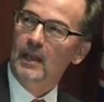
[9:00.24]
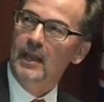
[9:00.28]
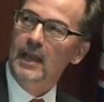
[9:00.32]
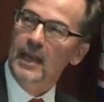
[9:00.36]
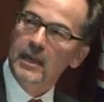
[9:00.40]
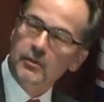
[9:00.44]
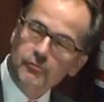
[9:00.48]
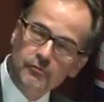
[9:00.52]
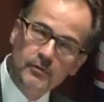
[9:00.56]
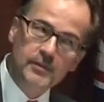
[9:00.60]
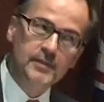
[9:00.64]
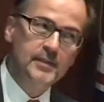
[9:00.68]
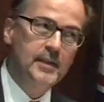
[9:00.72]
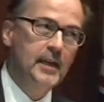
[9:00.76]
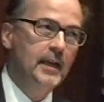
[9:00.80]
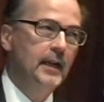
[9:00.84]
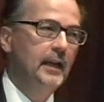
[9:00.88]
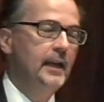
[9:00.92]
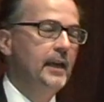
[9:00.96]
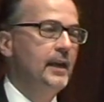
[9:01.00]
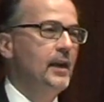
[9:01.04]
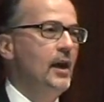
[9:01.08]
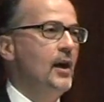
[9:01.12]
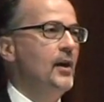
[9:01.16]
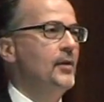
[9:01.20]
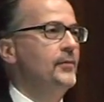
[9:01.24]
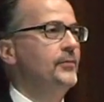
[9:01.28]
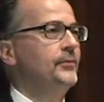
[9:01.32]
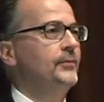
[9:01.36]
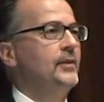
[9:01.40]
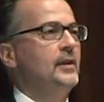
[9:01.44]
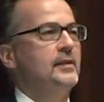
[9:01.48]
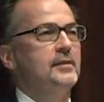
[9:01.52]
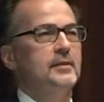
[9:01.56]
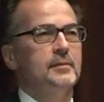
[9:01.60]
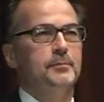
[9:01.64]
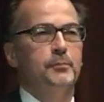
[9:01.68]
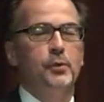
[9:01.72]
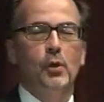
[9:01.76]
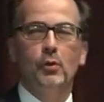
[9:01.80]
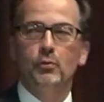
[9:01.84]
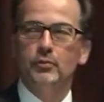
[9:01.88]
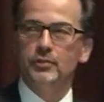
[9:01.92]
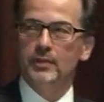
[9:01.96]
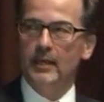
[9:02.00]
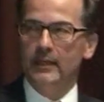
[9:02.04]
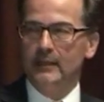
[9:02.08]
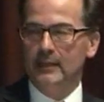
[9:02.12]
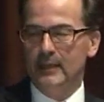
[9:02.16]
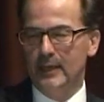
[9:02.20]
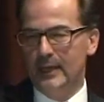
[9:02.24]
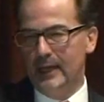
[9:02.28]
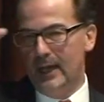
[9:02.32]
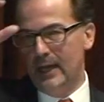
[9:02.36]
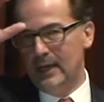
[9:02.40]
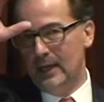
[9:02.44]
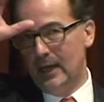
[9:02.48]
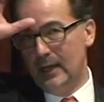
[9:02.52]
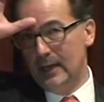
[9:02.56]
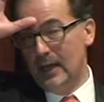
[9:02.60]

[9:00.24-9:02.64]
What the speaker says: Interestingly enough, this project, and again,